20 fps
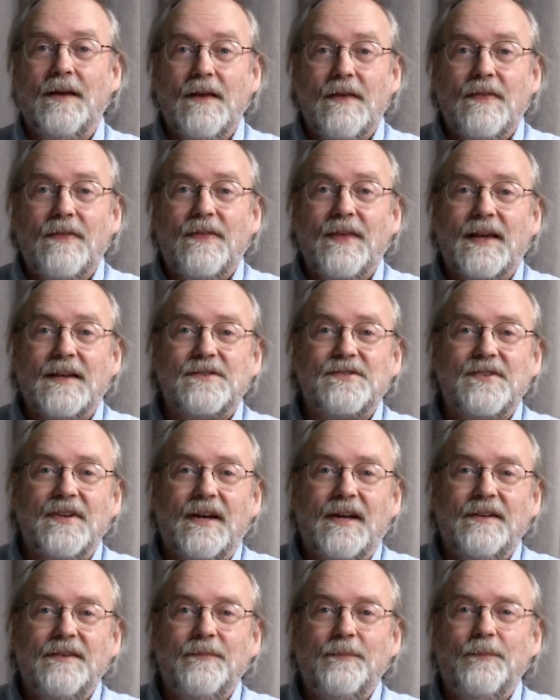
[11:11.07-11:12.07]
Thanks,
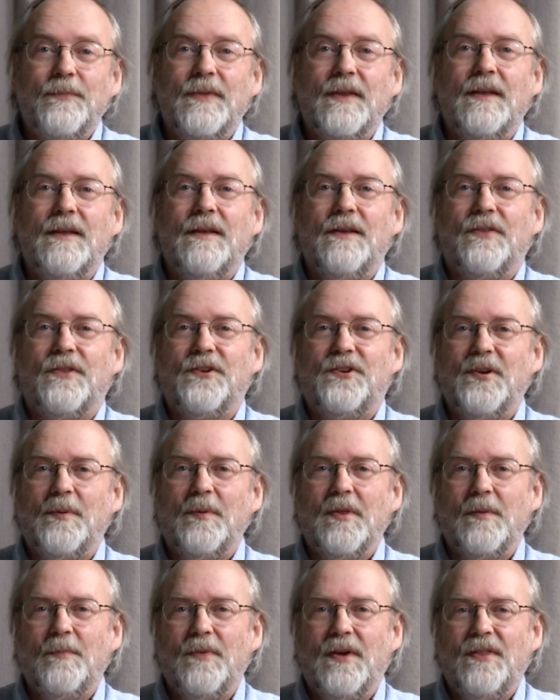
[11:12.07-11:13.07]
Don. The term of
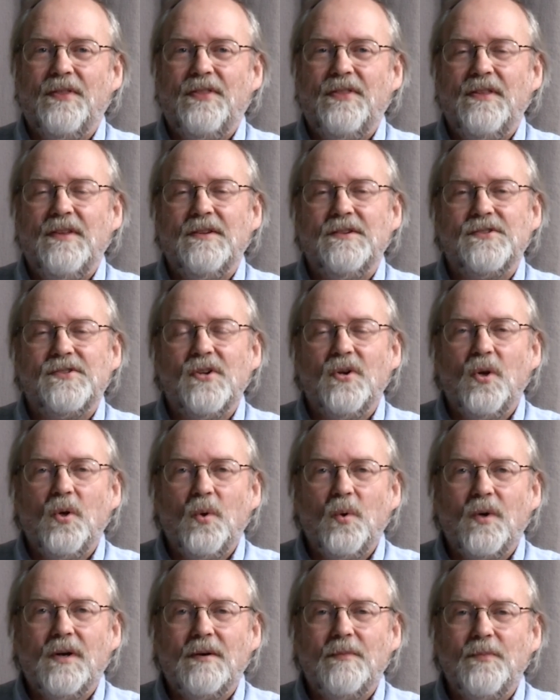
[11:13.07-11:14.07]
the month is
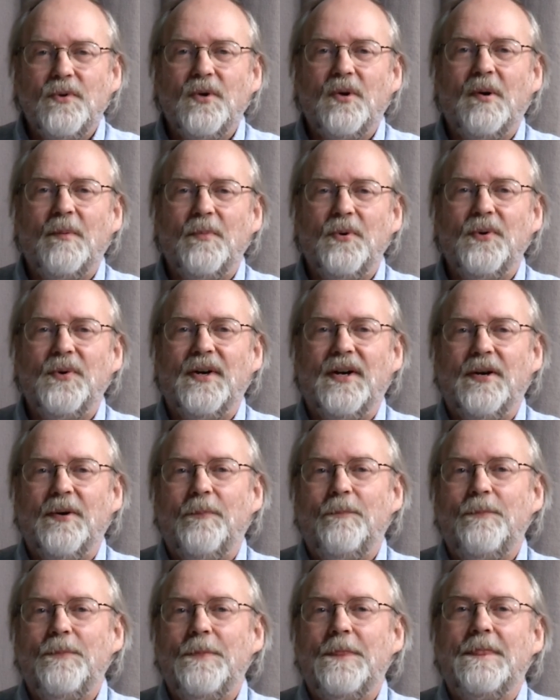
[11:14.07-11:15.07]
Oumuamua.
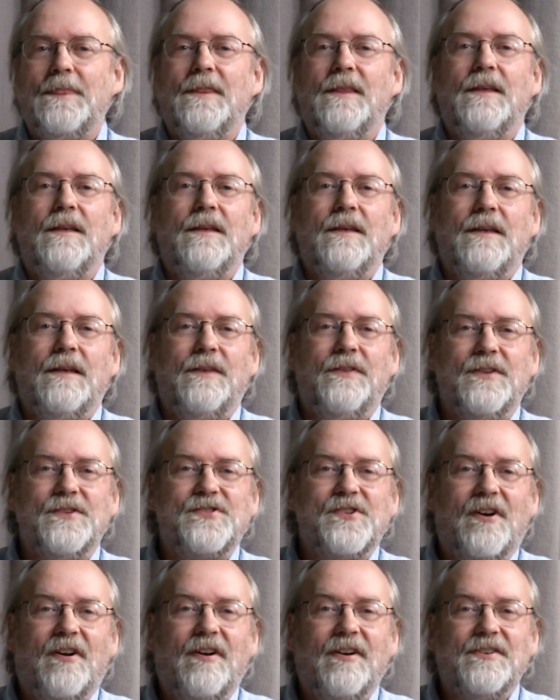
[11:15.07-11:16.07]
In this
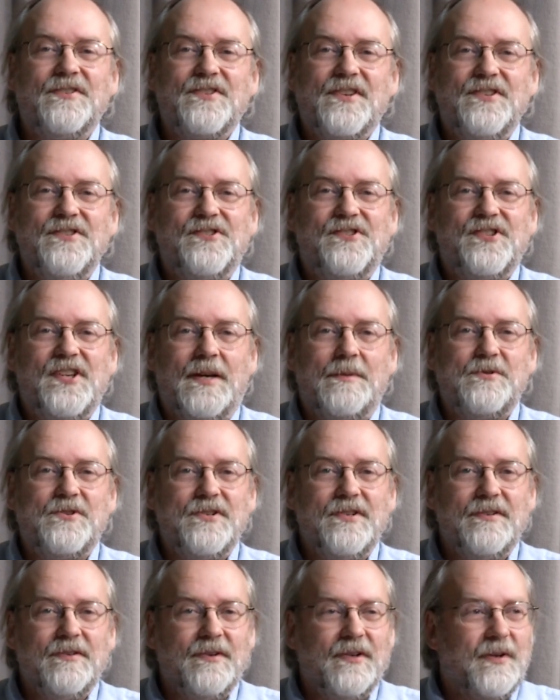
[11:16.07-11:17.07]
artist's
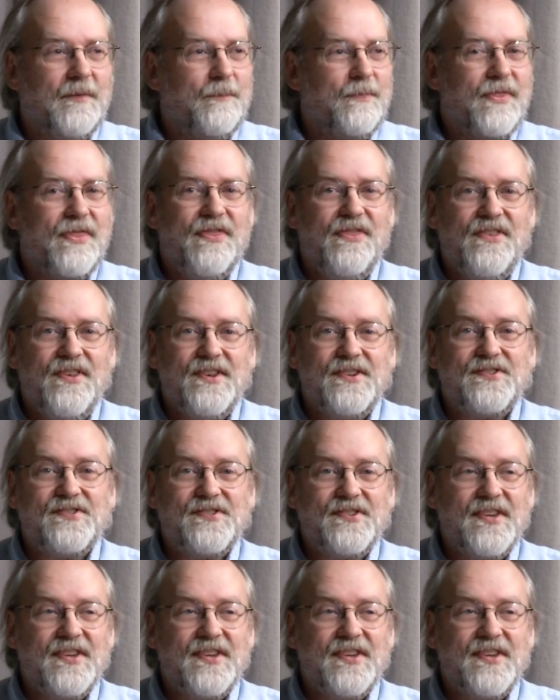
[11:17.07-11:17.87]
conception, this